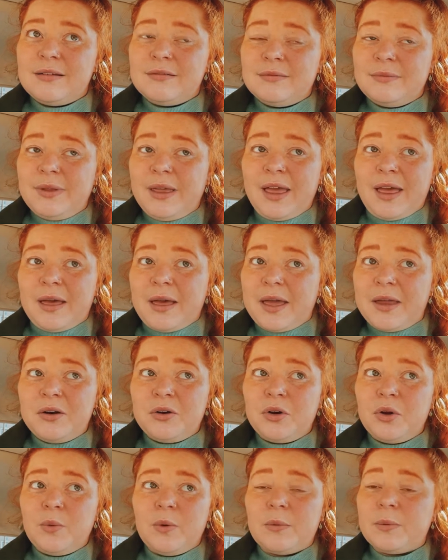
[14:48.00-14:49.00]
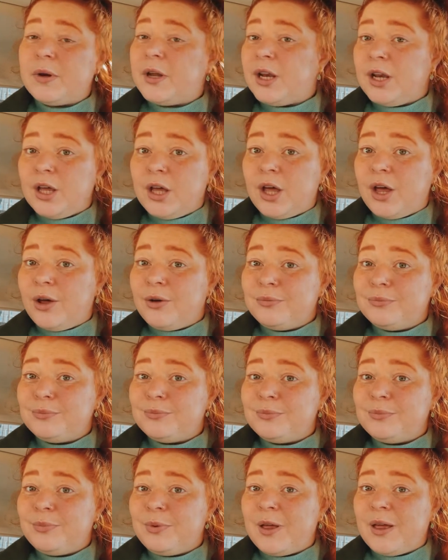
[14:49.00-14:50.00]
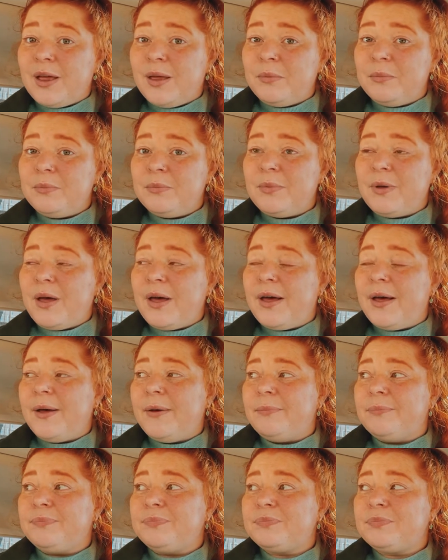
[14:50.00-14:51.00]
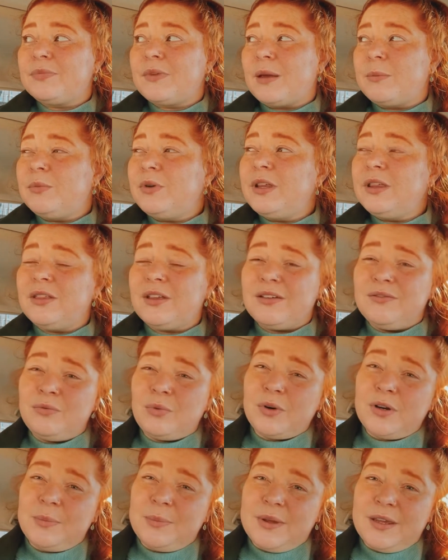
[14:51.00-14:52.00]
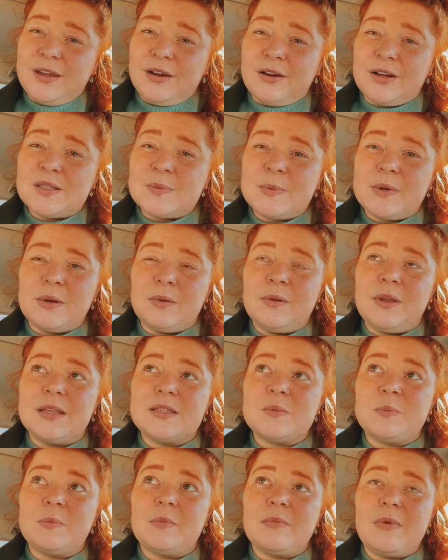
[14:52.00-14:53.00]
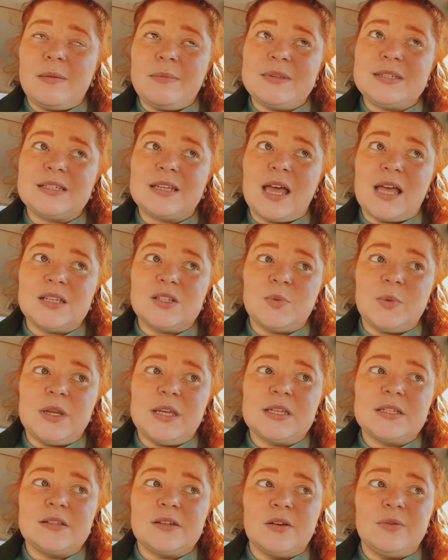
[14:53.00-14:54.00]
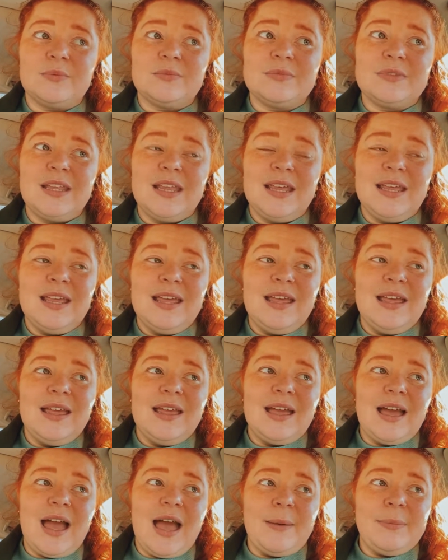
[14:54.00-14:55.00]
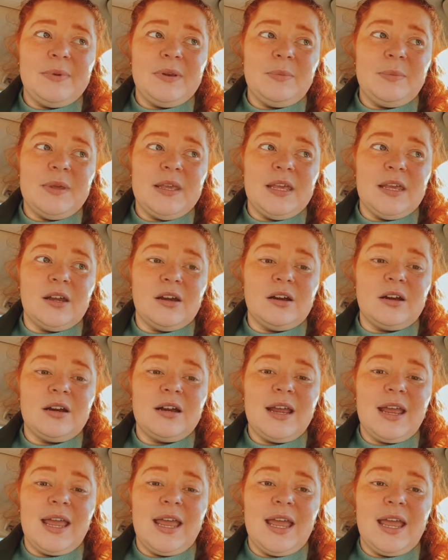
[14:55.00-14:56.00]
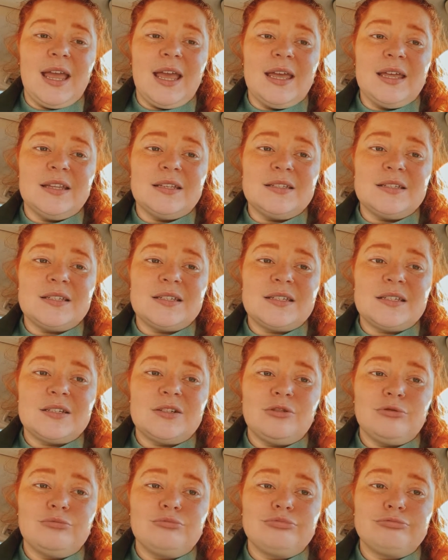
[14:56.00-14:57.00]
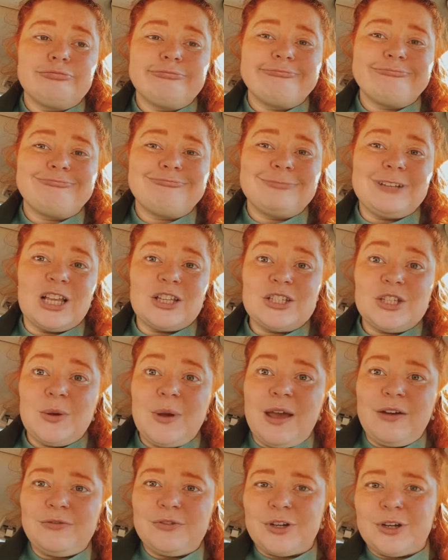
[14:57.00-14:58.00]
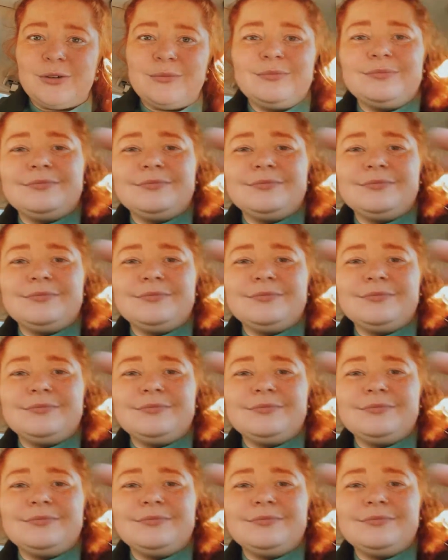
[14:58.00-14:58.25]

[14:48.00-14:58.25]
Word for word: Yeah, I don't know where we're going to go, but I'm really looking forward to being here. I missed last week, so happy to be here, and I'll see you after.